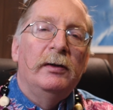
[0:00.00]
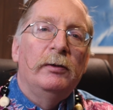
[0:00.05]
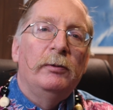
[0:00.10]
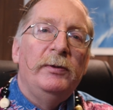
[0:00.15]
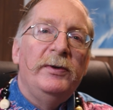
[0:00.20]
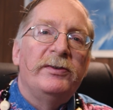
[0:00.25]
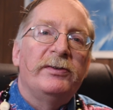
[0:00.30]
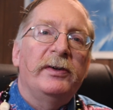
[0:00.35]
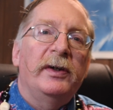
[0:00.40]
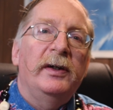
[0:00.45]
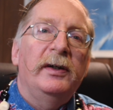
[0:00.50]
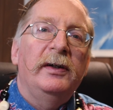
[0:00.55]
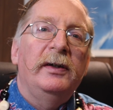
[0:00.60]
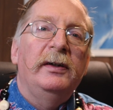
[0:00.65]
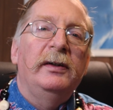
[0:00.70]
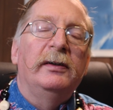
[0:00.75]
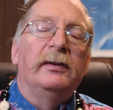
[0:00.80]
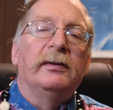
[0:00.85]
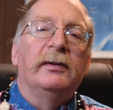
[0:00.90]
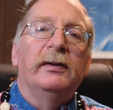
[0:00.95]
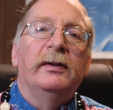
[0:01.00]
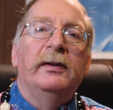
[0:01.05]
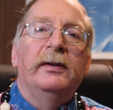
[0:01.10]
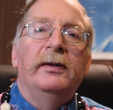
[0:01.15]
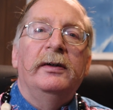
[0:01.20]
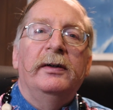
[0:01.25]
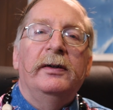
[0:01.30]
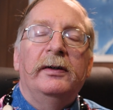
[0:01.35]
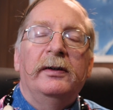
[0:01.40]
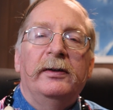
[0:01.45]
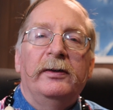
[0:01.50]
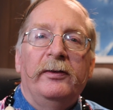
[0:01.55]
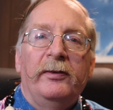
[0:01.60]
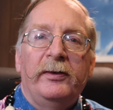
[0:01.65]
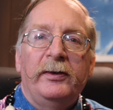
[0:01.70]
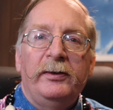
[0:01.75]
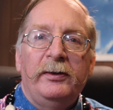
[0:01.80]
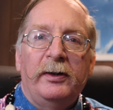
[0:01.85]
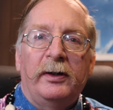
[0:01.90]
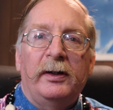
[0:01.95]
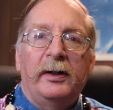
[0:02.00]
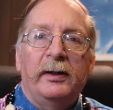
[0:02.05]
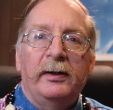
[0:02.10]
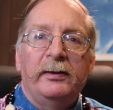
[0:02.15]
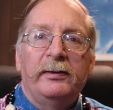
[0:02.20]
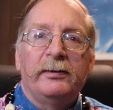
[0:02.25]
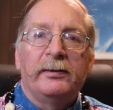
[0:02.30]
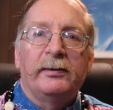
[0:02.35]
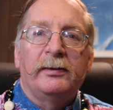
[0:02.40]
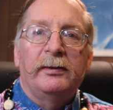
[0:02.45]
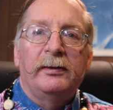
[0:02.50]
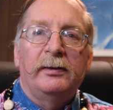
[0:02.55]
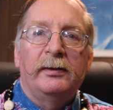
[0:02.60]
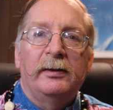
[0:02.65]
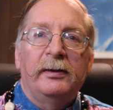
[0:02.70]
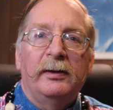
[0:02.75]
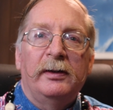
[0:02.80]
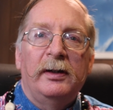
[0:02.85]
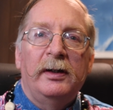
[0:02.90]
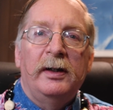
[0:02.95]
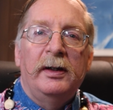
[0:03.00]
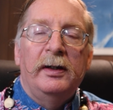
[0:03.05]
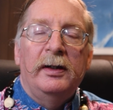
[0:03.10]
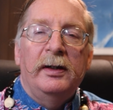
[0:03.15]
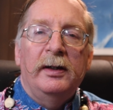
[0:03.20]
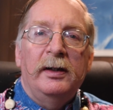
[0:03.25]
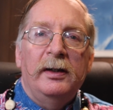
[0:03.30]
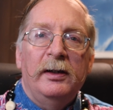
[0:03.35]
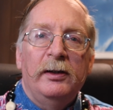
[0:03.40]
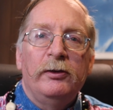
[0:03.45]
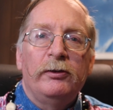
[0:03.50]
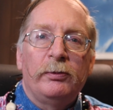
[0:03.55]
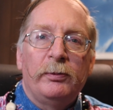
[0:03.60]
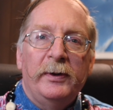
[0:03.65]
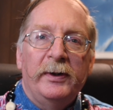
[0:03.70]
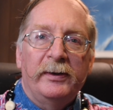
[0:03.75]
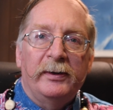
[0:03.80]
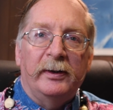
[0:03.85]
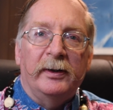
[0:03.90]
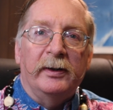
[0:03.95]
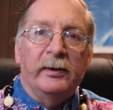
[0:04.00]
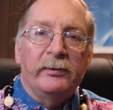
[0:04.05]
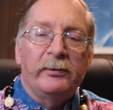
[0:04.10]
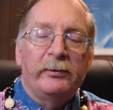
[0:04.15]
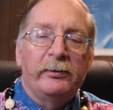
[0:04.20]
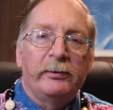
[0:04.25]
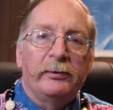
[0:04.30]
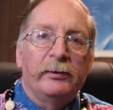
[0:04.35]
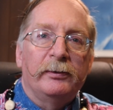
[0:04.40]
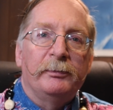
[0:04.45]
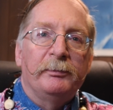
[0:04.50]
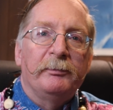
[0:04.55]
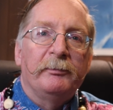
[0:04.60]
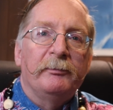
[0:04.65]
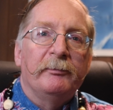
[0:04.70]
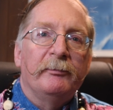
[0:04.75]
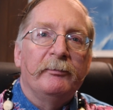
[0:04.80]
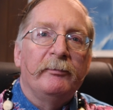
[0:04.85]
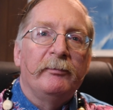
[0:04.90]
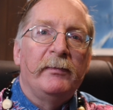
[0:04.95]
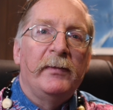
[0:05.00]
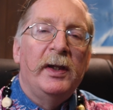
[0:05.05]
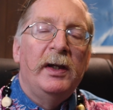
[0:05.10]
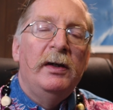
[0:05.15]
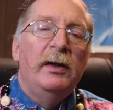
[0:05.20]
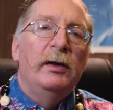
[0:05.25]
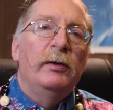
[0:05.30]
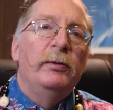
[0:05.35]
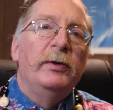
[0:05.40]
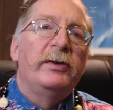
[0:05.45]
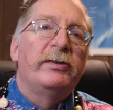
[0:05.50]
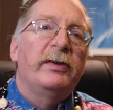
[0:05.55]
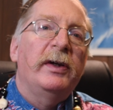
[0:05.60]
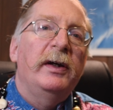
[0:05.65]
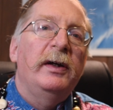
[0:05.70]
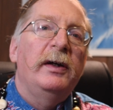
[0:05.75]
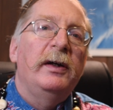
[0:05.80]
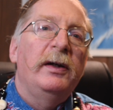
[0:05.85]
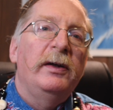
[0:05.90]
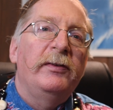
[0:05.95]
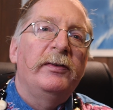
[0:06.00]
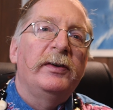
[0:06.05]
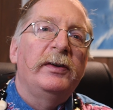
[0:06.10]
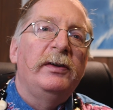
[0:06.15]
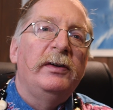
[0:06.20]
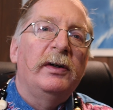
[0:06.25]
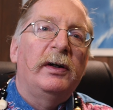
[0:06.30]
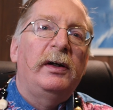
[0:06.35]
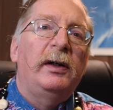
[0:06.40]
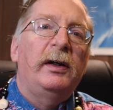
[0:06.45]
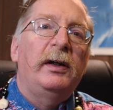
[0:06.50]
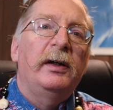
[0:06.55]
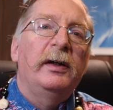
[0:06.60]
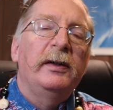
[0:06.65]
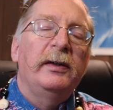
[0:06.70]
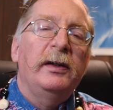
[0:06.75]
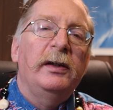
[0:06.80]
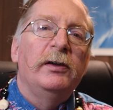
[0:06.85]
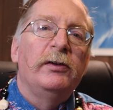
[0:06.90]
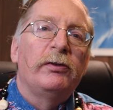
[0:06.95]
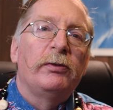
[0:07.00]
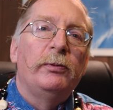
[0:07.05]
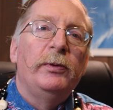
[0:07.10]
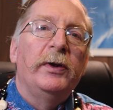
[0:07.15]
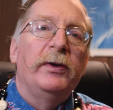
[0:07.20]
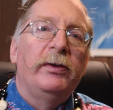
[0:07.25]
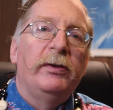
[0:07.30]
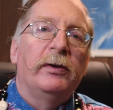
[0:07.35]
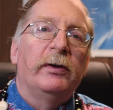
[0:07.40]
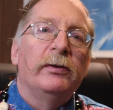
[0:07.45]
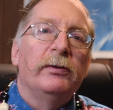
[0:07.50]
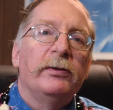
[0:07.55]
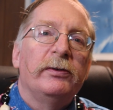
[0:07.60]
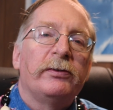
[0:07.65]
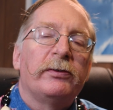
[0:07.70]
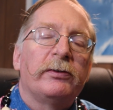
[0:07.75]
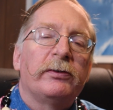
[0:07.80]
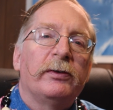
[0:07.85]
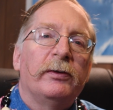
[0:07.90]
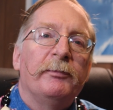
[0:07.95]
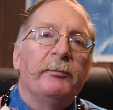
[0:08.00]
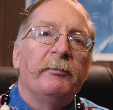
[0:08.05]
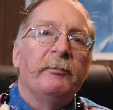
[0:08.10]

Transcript: We say that God is with us. We say that God is with those